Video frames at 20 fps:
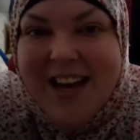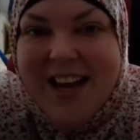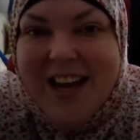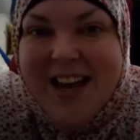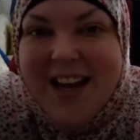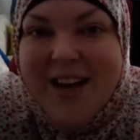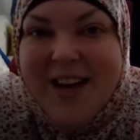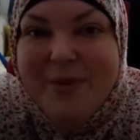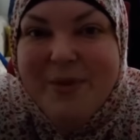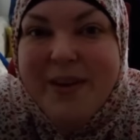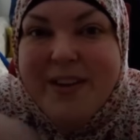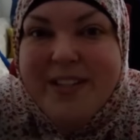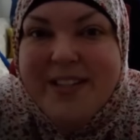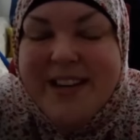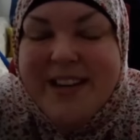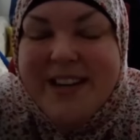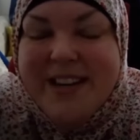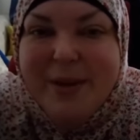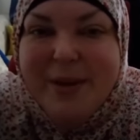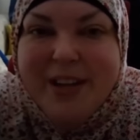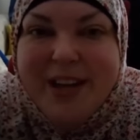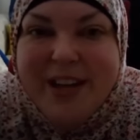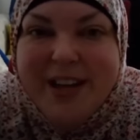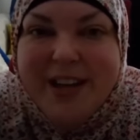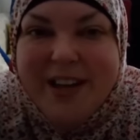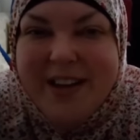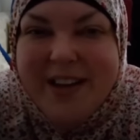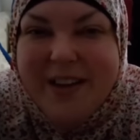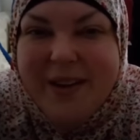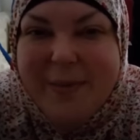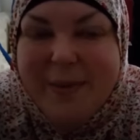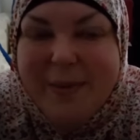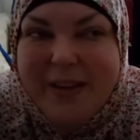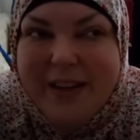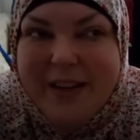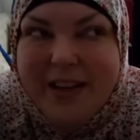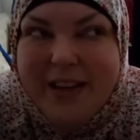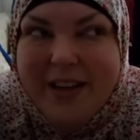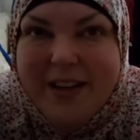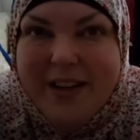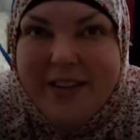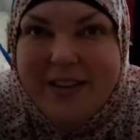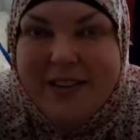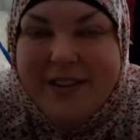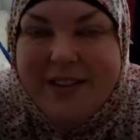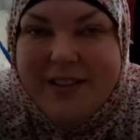No, I didn't stay up all night. I got up at like,